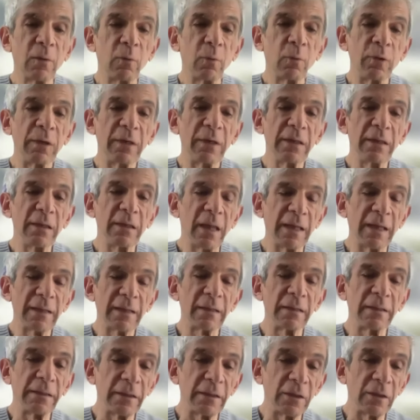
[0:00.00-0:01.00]
we
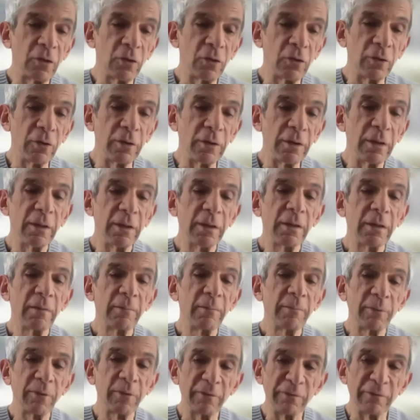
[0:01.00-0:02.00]
likely could
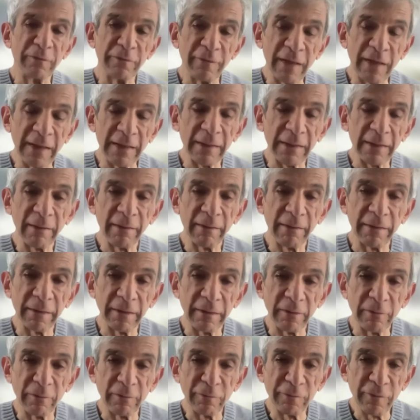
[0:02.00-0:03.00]
prevent the
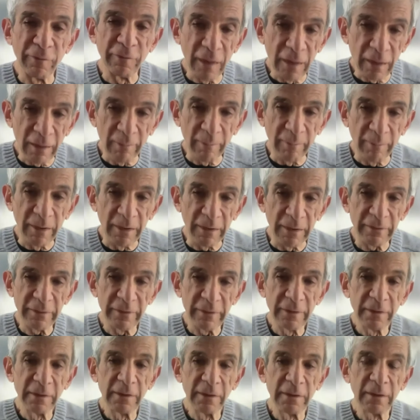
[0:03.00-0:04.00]
development
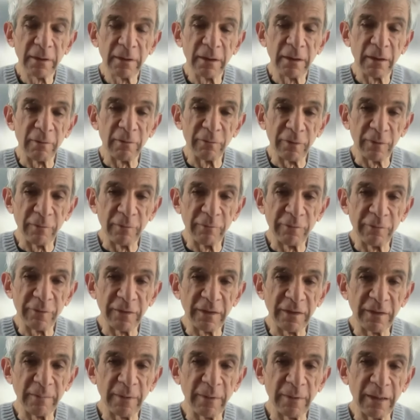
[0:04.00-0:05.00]
of
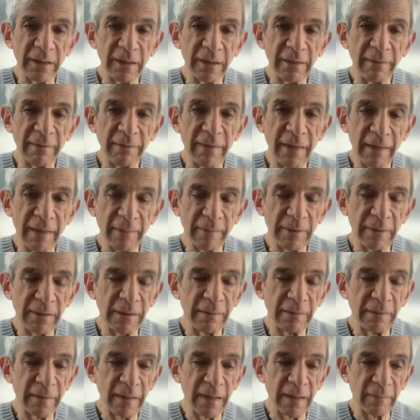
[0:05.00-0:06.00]
lymphedema in that
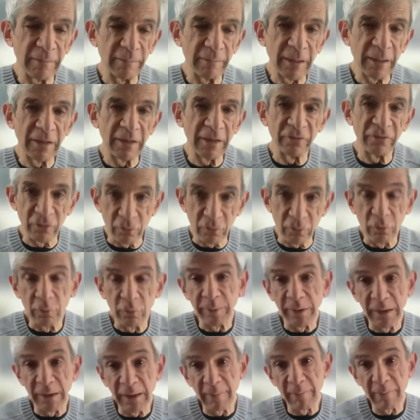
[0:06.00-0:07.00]
in that patient
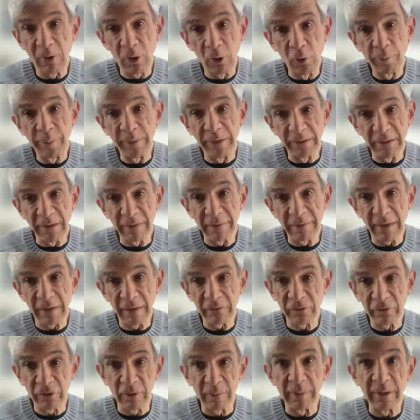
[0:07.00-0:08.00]
group and i'm hoping that
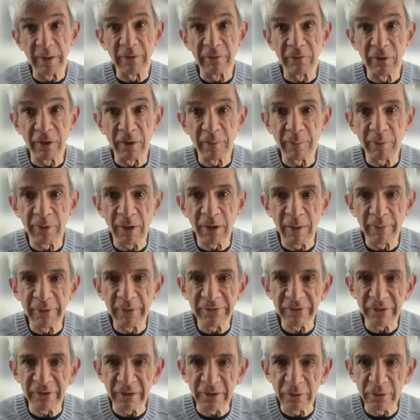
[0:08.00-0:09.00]
that's going to be a very
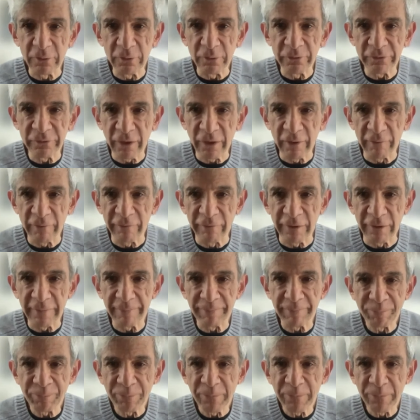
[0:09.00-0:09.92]
promising use of it